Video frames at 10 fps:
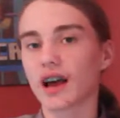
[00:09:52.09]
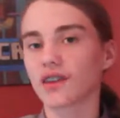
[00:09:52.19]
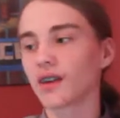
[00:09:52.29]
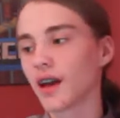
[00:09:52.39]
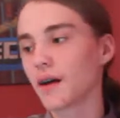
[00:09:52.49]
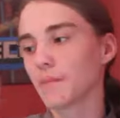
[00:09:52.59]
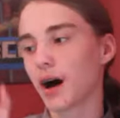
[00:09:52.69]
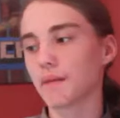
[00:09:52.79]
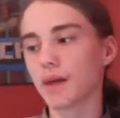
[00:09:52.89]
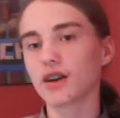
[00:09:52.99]

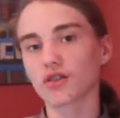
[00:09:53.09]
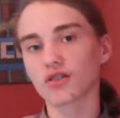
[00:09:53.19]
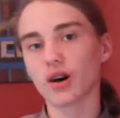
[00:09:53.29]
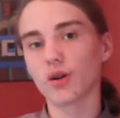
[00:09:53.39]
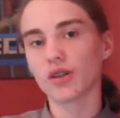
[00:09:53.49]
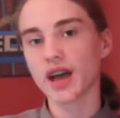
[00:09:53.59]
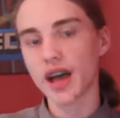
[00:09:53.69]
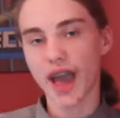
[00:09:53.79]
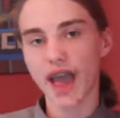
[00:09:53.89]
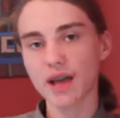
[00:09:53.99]
synchronize my
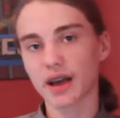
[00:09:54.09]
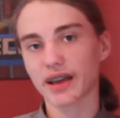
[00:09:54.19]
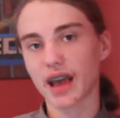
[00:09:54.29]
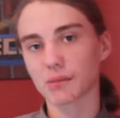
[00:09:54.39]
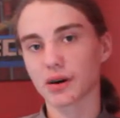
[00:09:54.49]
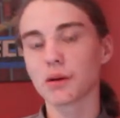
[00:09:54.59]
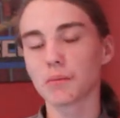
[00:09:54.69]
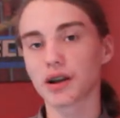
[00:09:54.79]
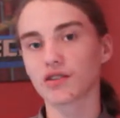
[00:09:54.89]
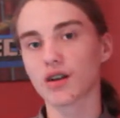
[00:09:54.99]
microphone and my
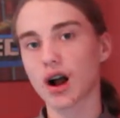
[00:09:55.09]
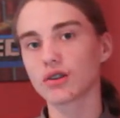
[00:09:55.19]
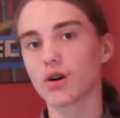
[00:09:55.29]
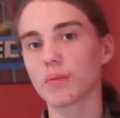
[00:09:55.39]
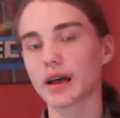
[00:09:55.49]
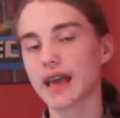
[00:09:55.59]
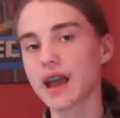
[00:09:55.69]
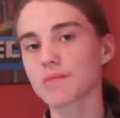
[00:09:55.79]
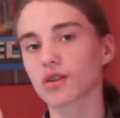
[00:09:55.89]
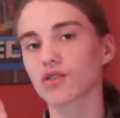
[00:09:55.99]
camera, because the
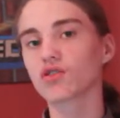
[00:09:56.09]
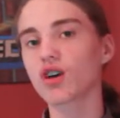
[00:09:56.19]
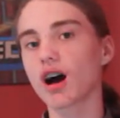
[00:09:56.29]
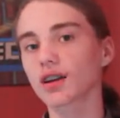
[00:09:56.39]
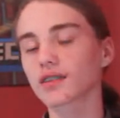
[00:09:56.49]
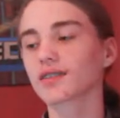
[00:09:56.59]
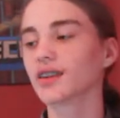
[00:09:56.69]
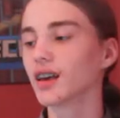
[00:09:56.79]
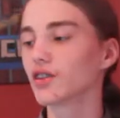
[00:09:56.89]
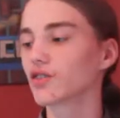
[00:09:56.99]
audio on my camera
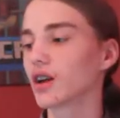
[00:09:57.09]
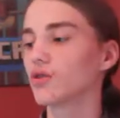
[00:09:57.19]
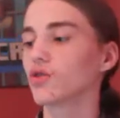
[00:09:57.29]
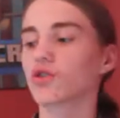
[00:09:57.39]
sucks.